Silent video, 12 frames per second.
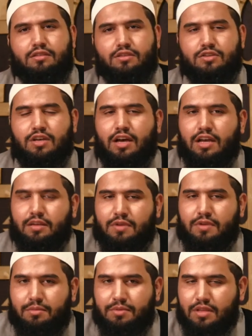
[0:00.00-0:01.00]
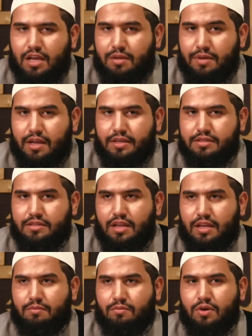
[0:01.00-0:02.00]
that his, his heart, he
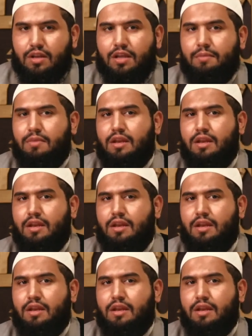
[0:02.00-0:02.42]
harbored